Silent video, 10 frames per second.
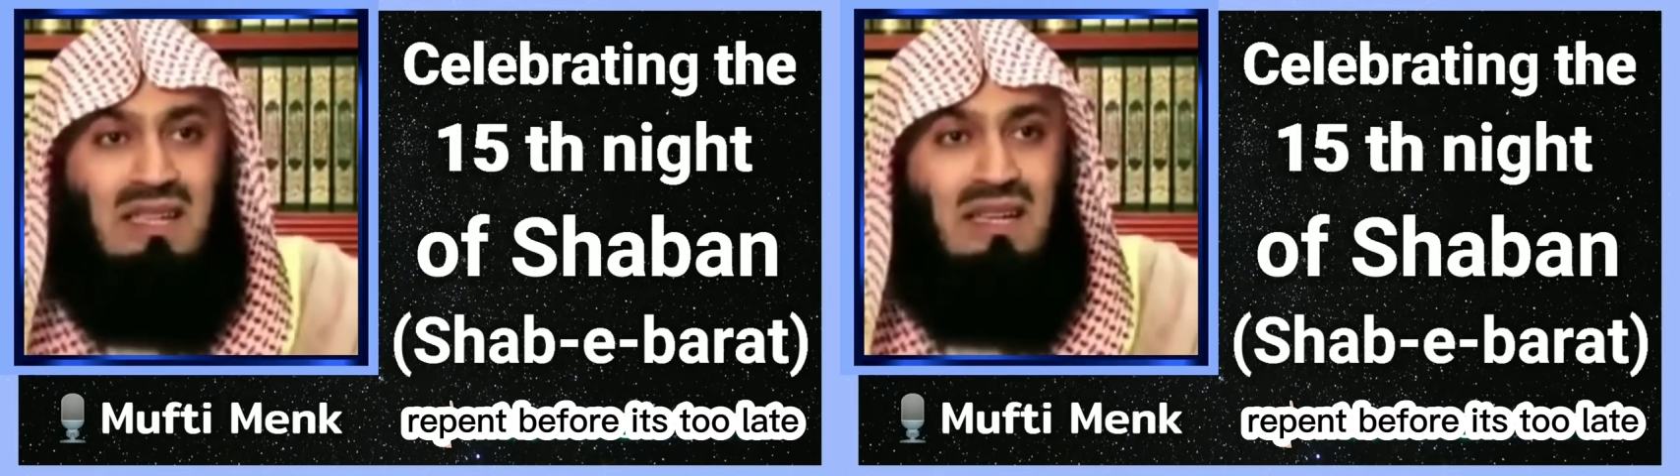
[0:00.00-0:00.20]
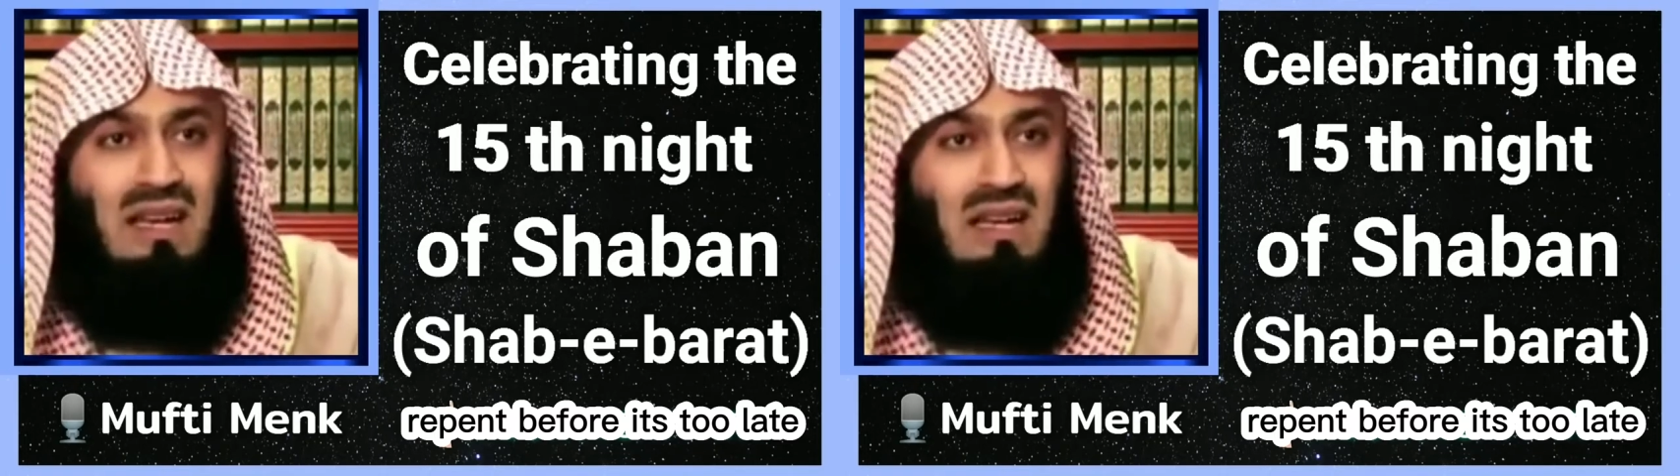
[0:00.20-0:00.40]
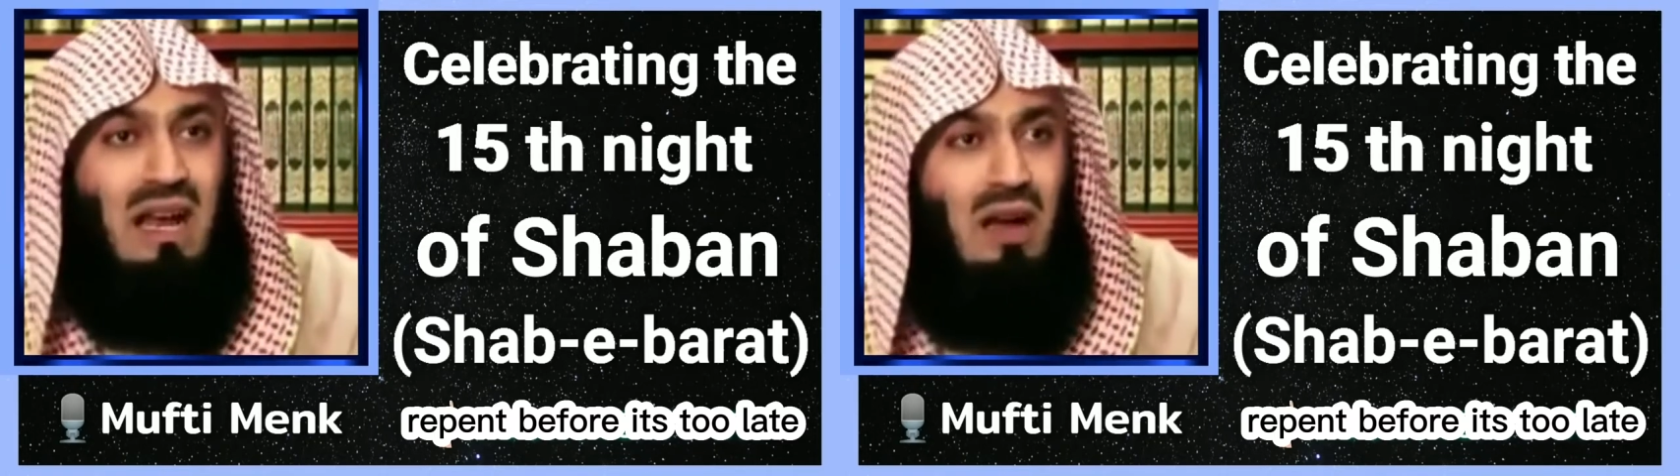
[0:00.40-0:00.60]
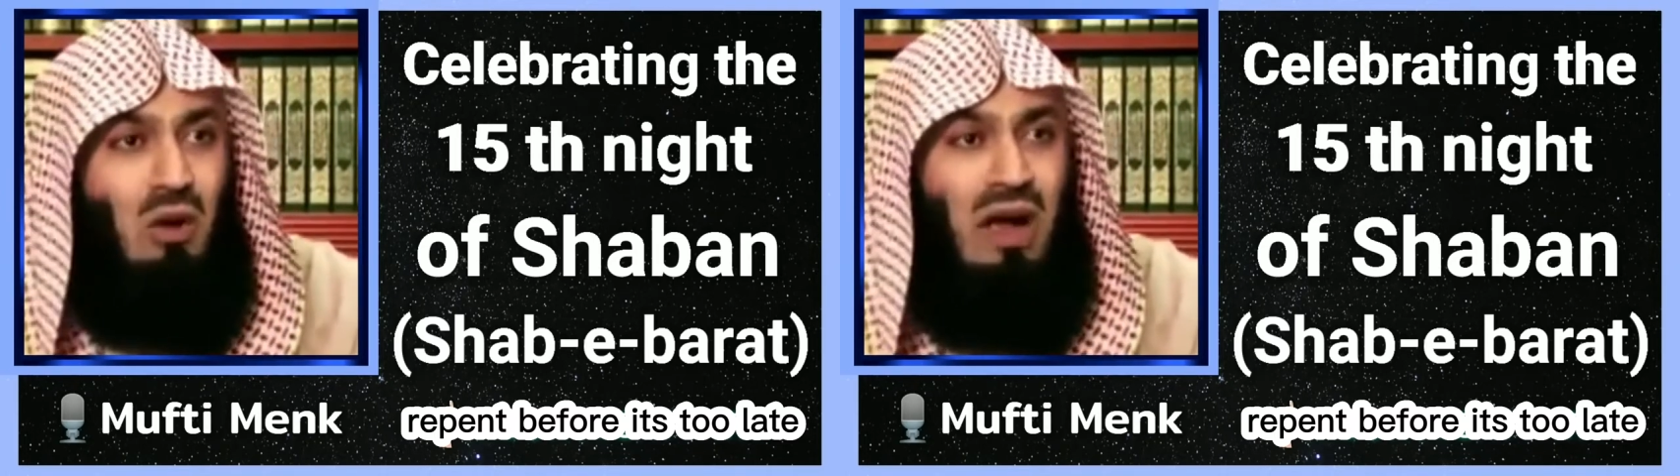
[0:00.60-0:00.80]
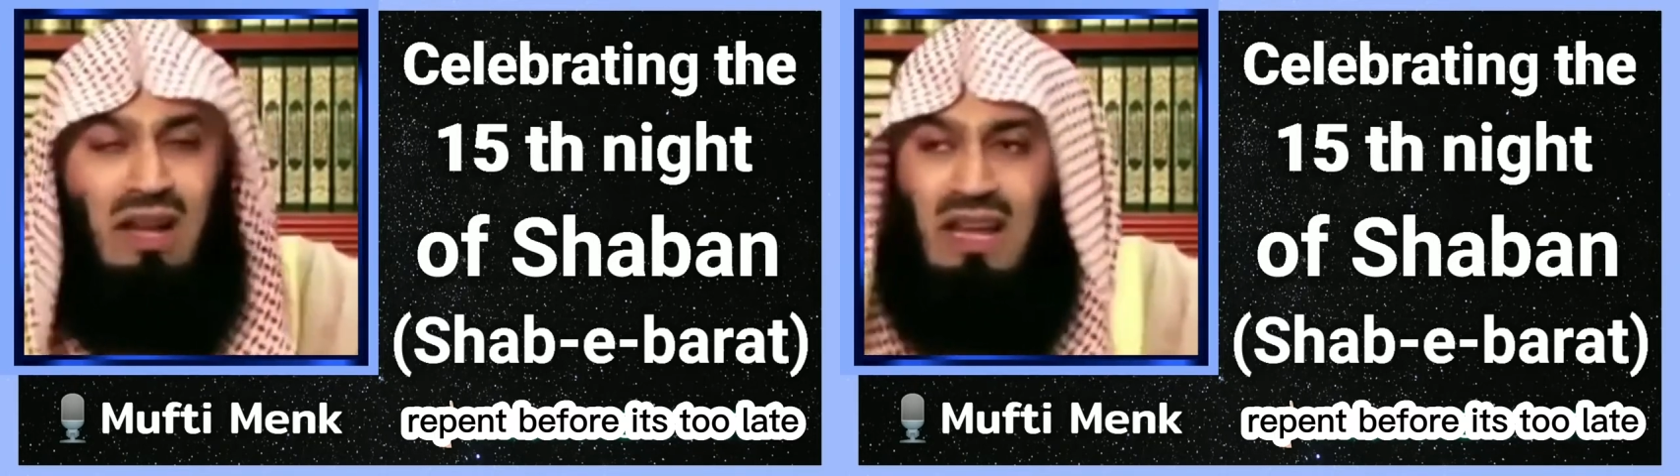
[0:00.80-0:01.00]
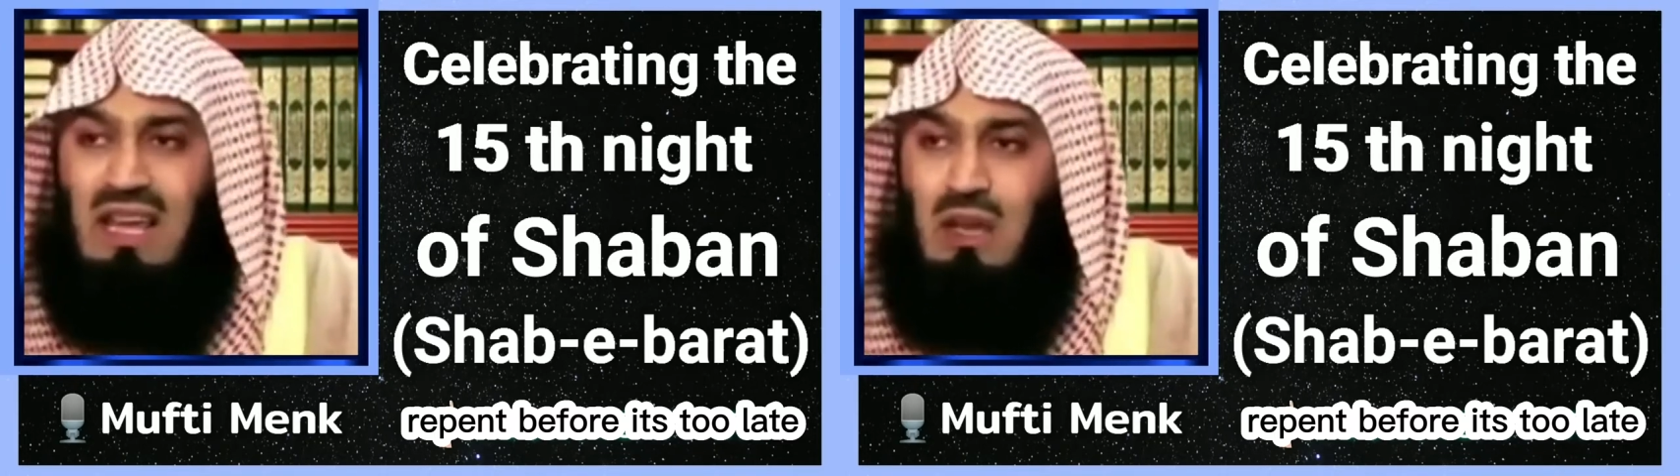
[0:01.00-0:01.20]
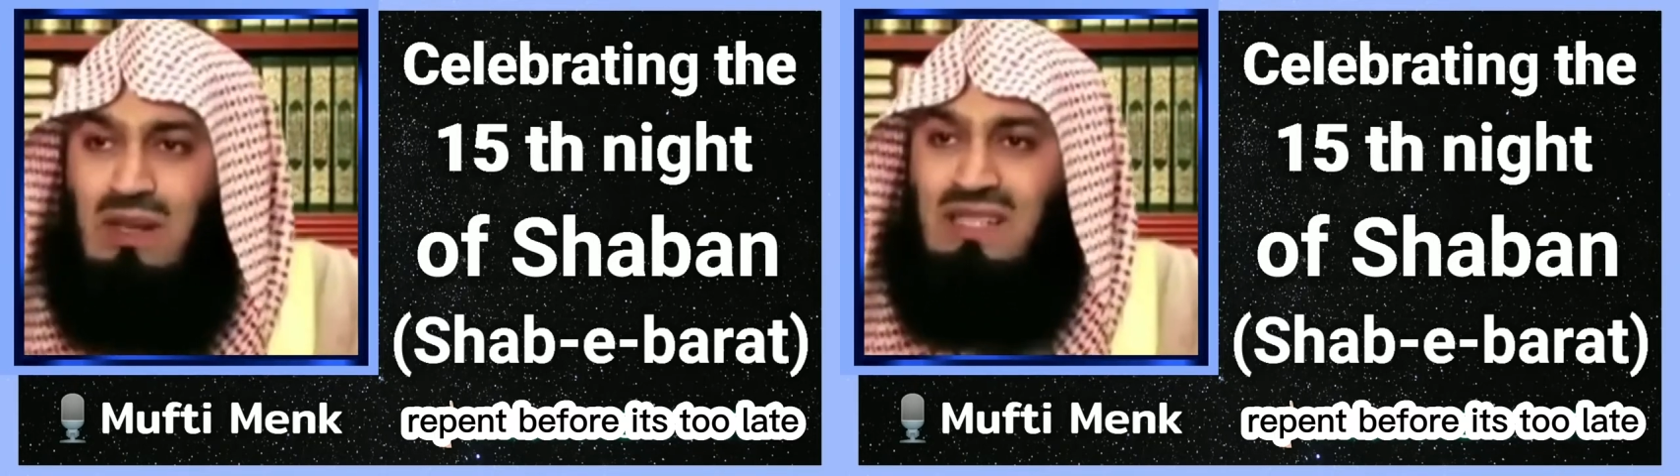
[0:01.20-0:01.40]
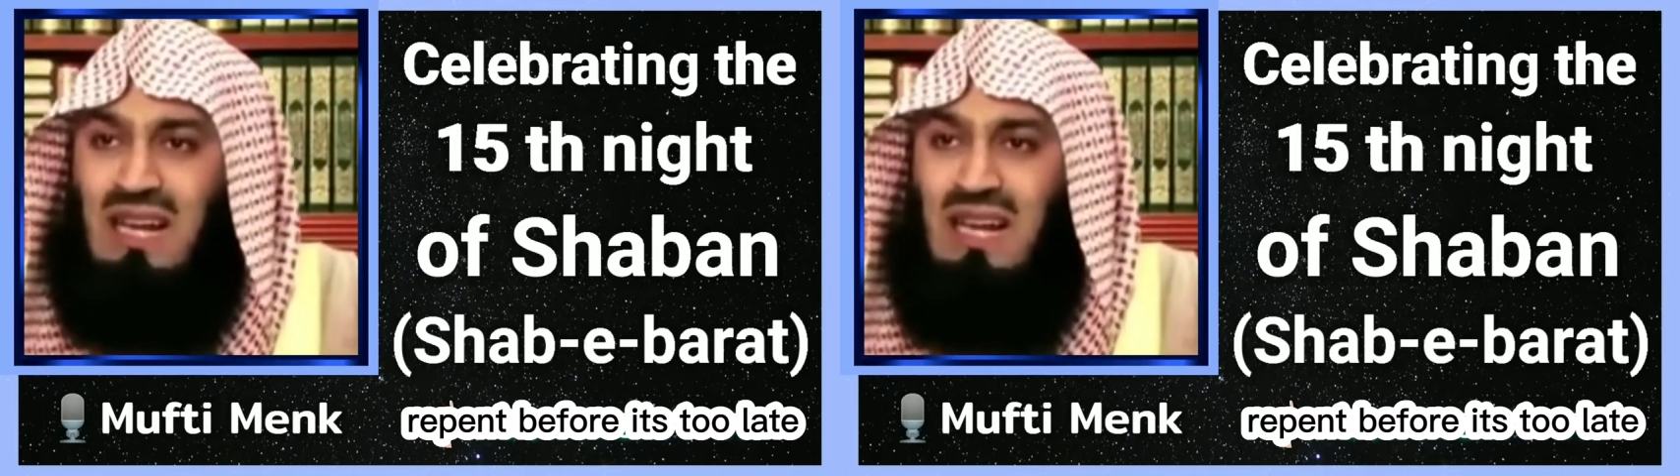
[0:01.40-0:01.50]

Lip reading: sallallahu alayhi